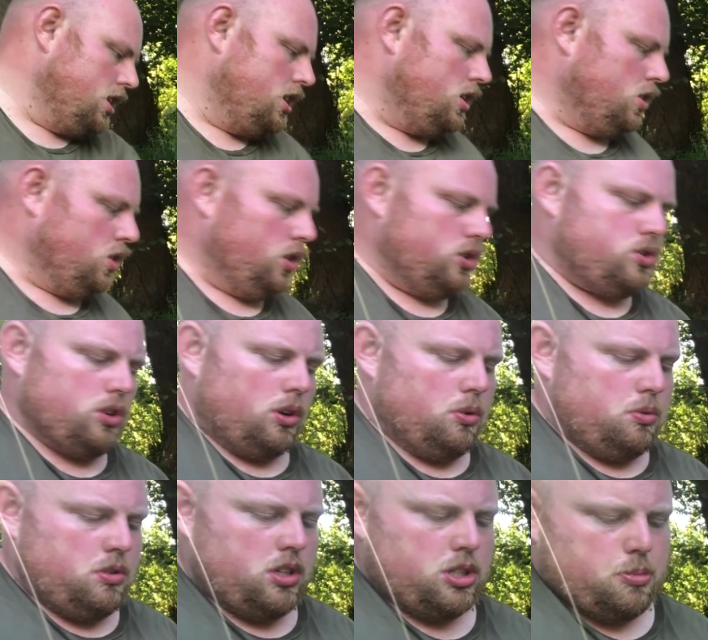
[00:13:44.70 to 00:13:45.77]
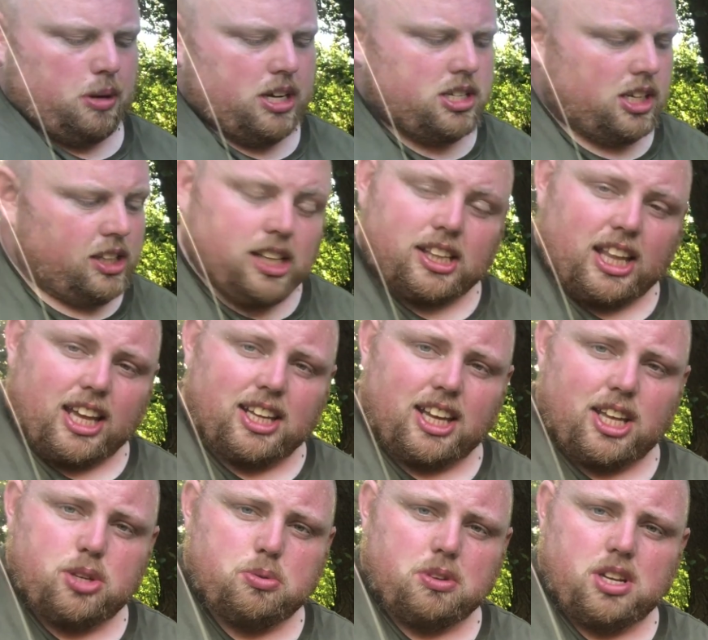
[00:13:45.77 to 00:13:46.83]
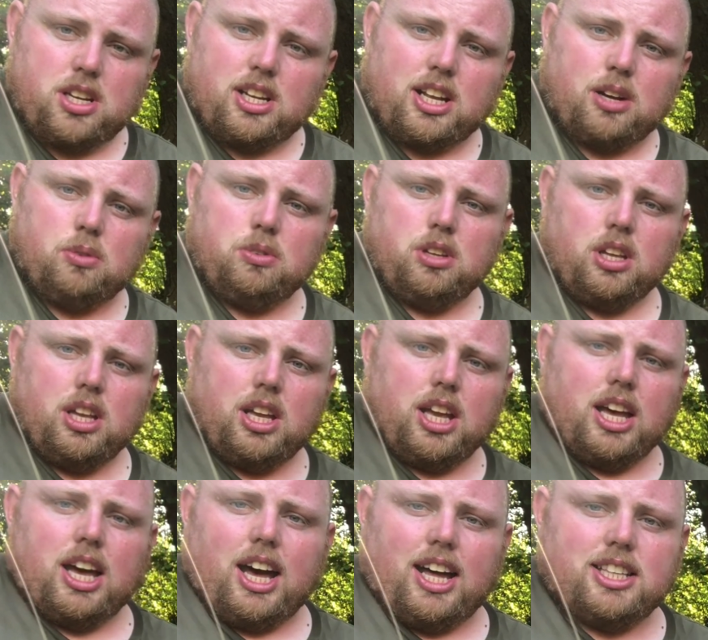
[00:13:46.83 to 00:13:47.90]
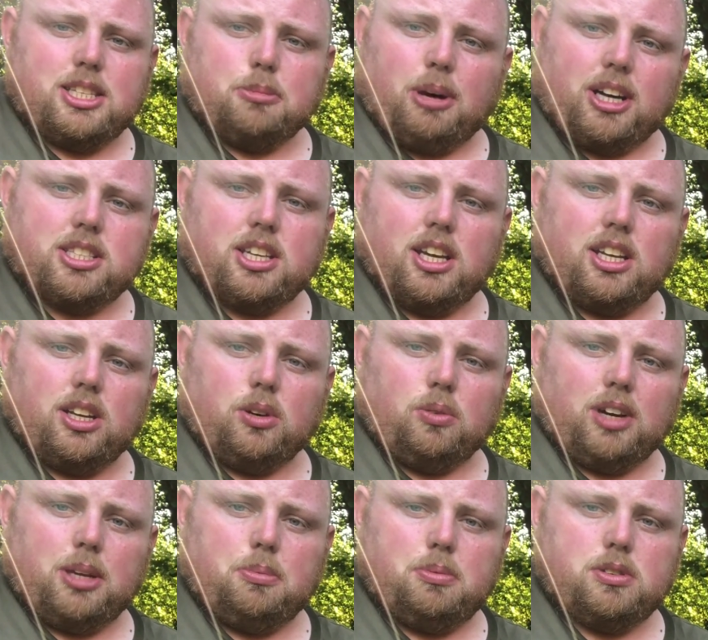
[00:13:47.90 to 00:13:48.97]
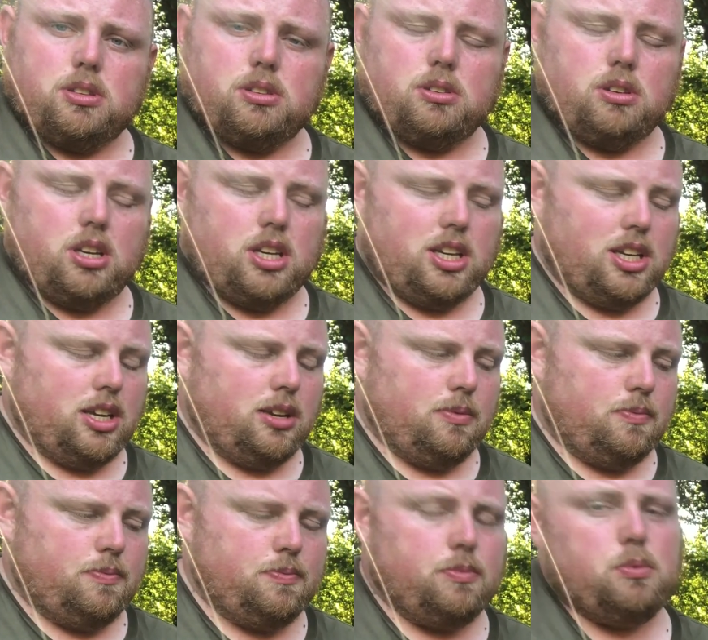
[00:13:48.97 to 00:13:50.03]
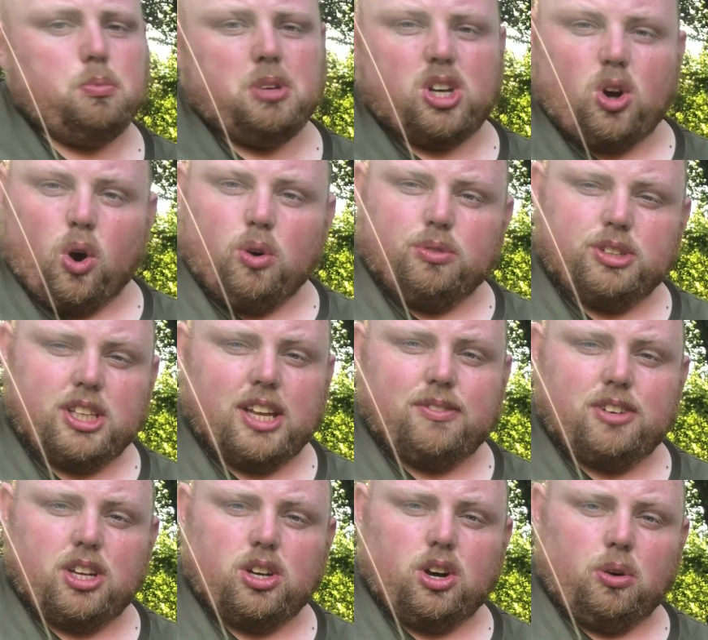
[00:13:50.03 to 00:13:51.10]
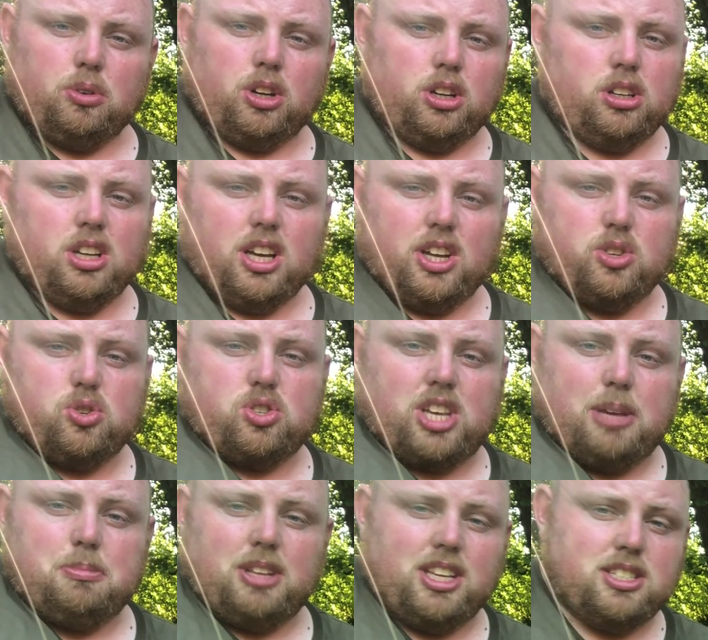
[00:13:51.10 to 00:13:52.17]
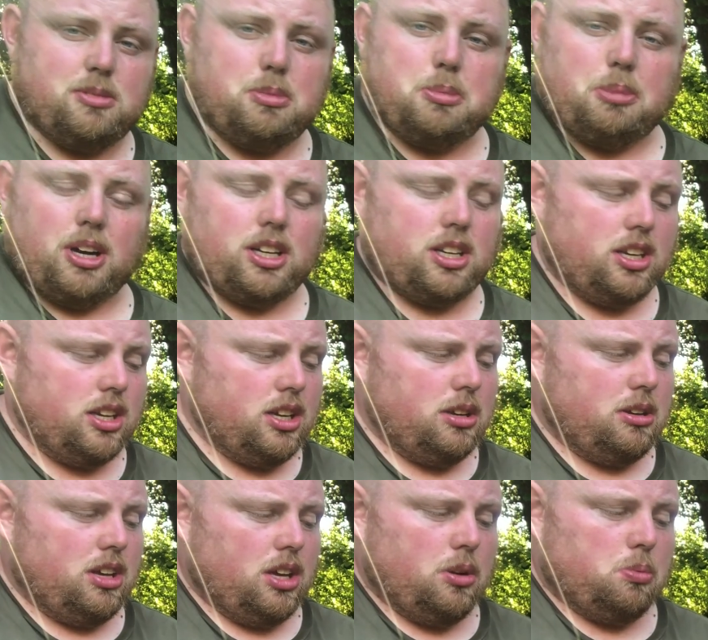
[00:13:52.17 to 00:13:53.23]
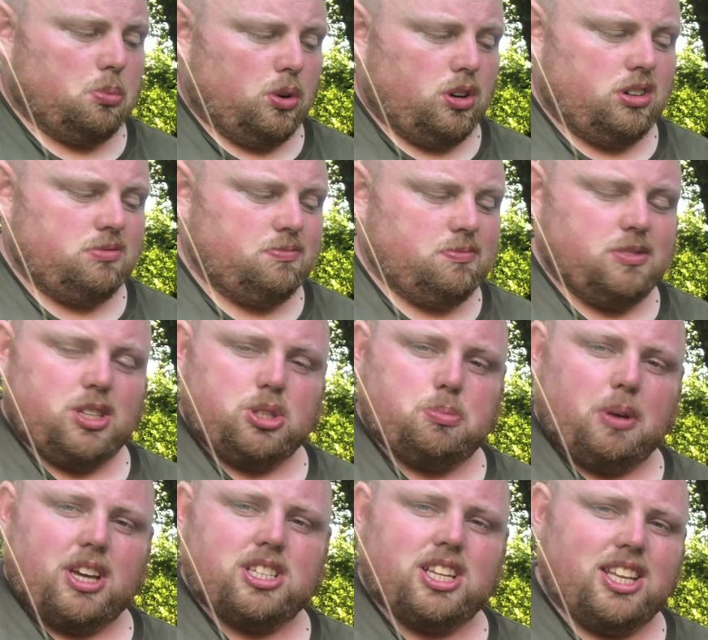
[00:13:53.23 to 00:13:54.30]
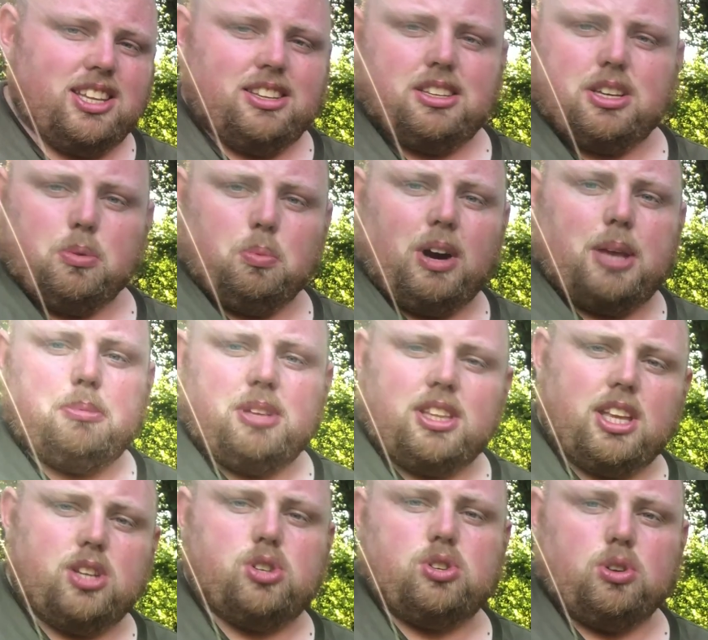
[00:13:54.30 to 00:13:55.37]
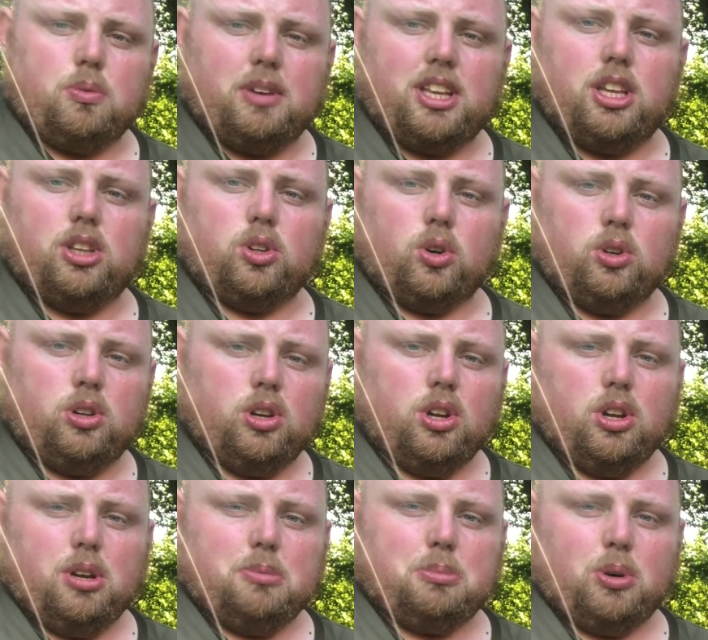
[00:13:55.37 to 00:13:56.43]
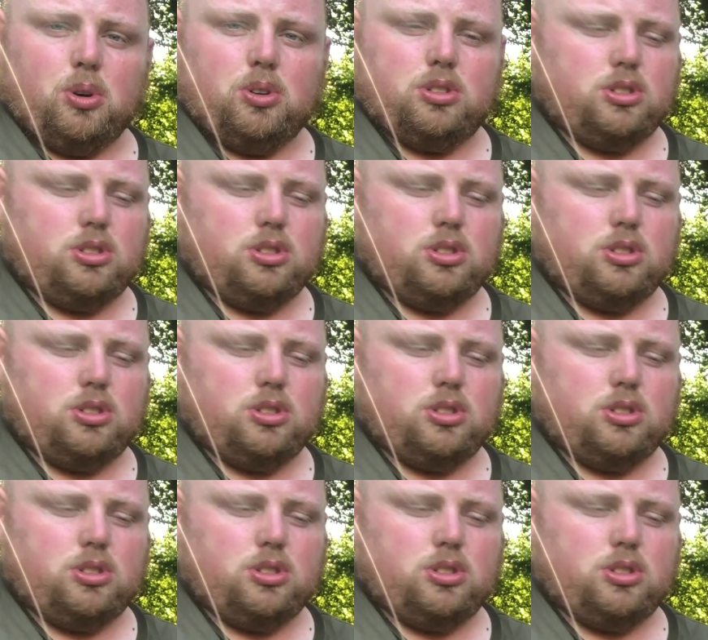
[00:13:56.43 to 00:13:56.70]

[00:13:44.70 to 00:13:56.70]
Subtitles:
Also, especially the day and age we're in now, antibacterial wipes. With COVID and everything going on, I just keep these in my bag. Especially you can wipe your dishes up when you're done, but